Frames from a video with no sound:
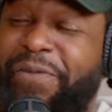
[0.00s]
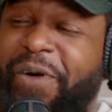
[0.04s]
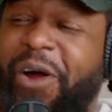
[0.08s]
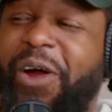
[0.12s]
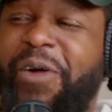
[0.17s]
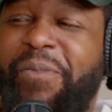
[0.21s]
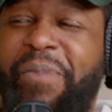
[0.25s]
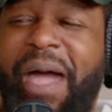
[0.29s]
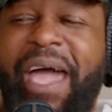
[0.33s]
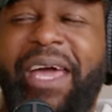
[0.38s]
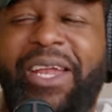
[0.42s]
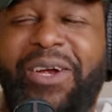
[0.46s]

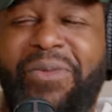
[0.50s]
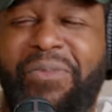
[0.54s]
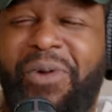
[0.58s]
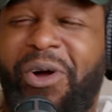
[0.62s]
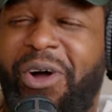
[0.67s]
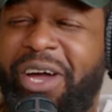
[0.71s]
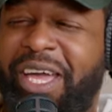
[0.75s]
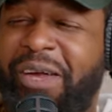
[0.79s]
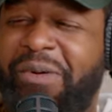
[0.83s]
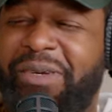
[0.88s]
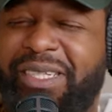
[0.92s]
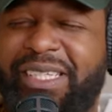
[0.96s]
verbatim, bro.
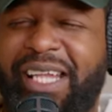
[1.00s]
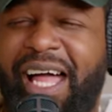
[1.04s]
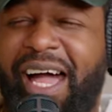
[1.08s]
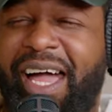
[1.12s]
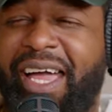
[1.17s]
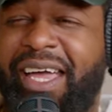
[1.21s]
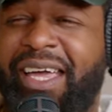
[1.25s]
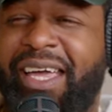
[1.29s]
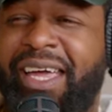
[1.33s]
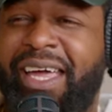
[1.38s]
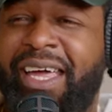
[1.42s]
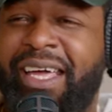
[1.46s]
He was
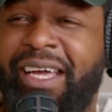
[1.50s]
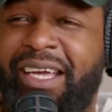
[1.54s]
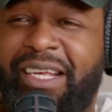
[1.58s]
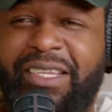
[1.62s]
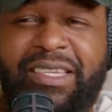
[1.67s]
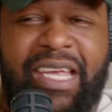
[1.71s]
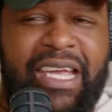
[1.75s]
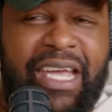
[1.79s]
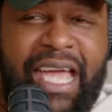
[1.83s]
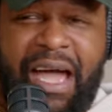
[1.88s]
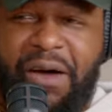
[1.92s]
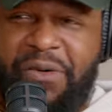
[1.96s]
like, because
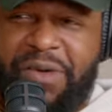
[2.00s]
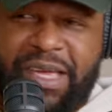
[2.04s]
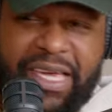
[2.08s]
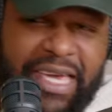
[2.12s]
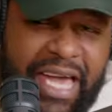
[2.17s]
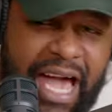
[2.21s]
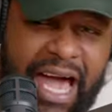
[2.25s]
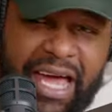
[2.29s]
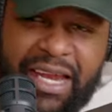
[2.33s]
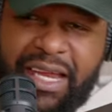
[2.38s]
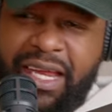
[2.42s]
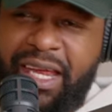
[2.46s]
he
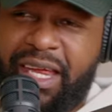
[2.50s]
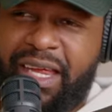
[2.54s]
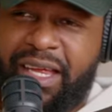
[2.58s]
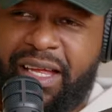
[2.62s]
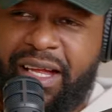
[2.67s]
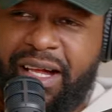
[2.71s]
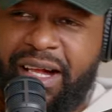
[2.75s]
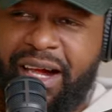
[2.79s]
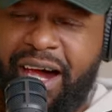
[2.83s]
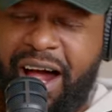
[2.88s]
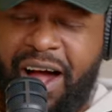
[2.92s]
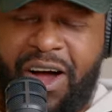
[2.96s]
got heat.
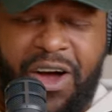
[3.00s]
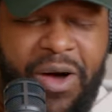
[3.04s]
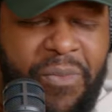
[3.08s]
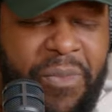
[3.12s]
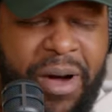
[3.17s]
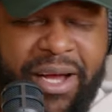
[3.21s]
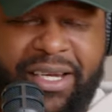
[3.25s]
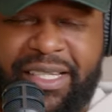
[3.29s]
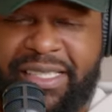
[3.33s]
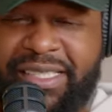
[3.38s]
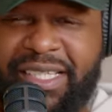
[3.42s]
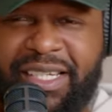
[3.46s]
Oh, I'm
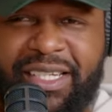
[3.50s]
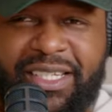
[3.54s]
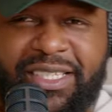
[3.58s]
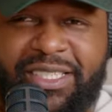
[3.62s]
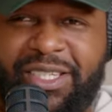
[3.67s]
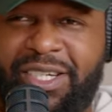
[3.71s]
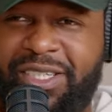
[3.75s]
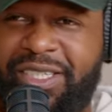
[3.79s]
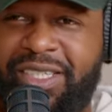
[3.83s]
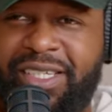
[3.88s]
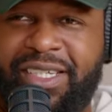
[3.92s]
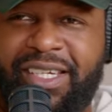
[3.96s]
about to send this
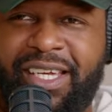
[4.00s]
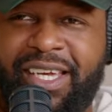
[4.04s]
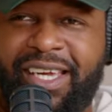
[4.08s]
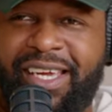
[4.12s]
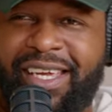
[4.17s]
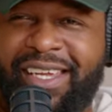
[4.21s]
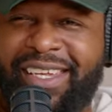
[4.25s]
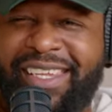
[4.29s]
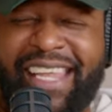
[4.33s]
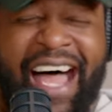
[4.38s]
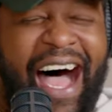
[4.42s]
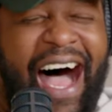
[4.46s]
junk to.
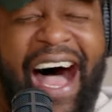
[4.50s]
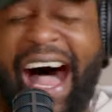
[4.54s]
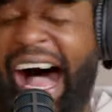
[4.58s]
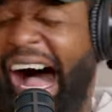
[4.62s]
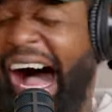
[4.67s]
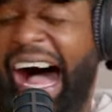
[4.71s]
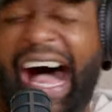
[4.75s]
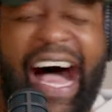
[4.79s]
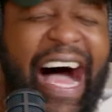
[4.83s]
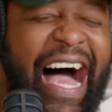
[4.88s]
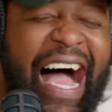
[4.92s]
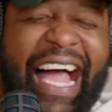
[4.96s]
Nah,
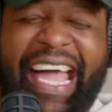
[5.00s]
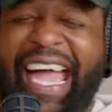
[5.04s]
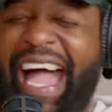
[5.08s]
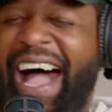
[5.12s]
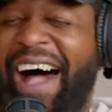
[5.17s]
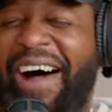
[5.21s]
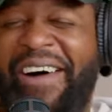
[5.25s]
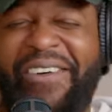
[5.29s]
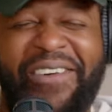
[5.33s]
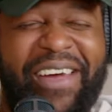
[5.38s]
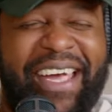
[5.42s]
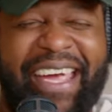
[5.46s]
I
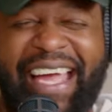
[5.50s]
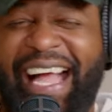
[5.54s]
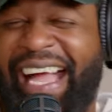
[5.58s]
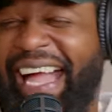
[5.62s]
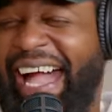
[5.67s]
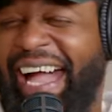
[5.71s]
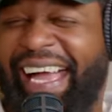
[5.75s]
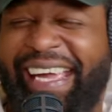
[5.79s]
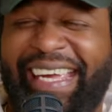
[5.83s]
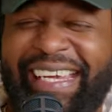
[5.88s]
gotta wait. I gotta